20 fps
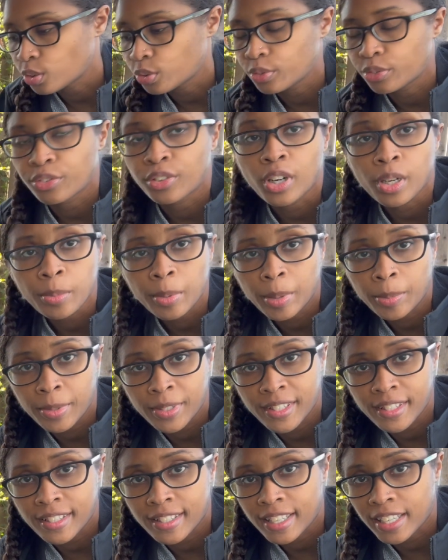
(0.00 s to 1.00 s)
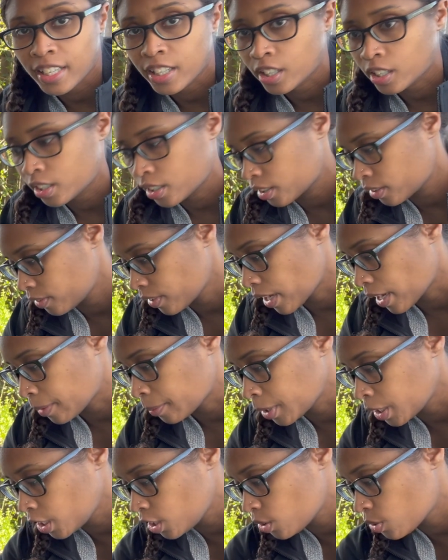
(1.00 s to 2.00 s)
for our purposes here, I'm
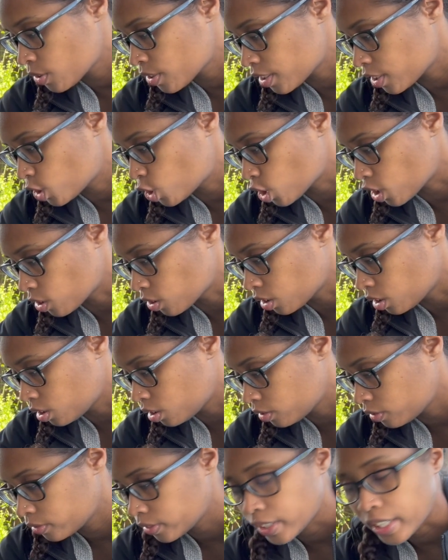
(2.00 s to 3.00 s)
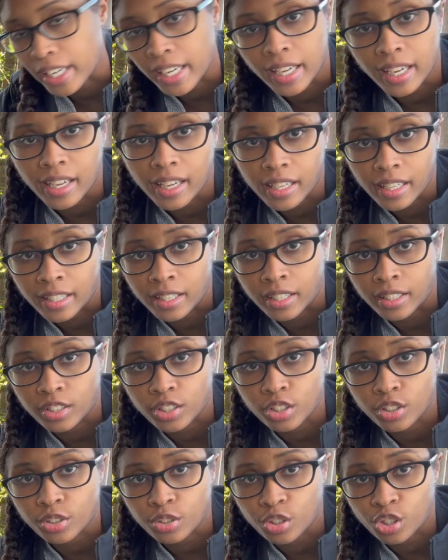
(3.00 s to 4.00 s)
going to use the general
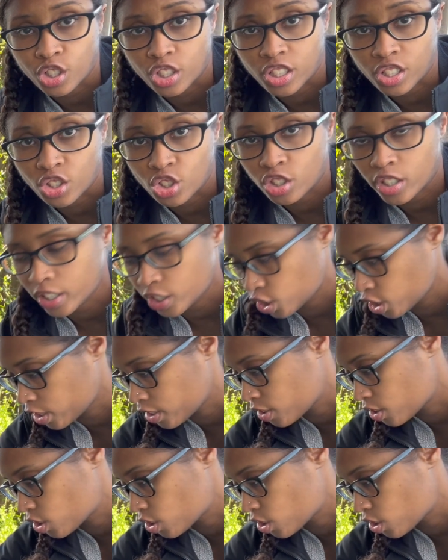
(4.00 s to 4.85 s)
dilution instructions.